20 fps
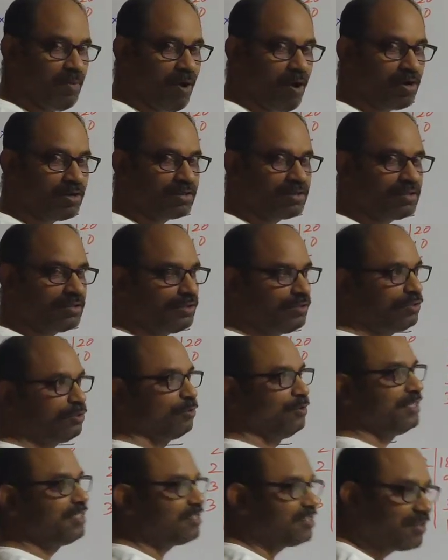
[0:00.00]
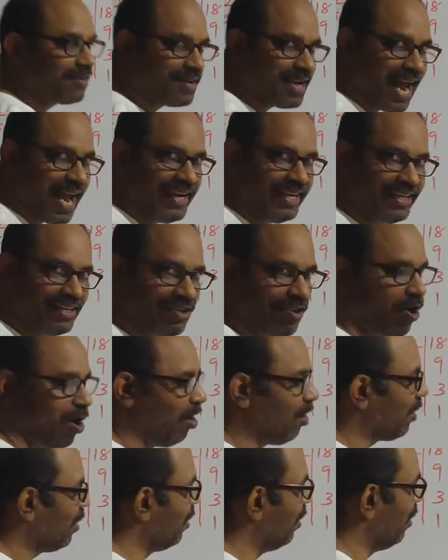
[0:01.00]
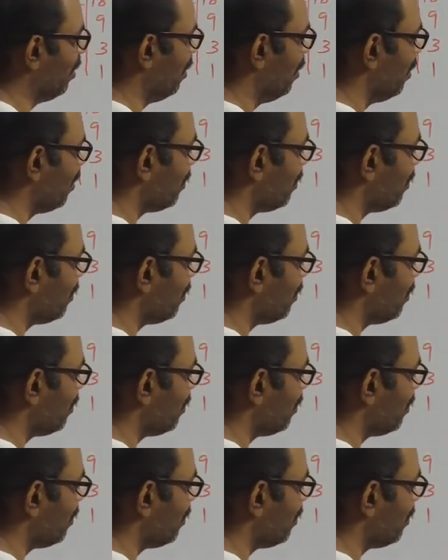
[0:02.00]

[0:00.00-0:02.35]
the box, to its right corner,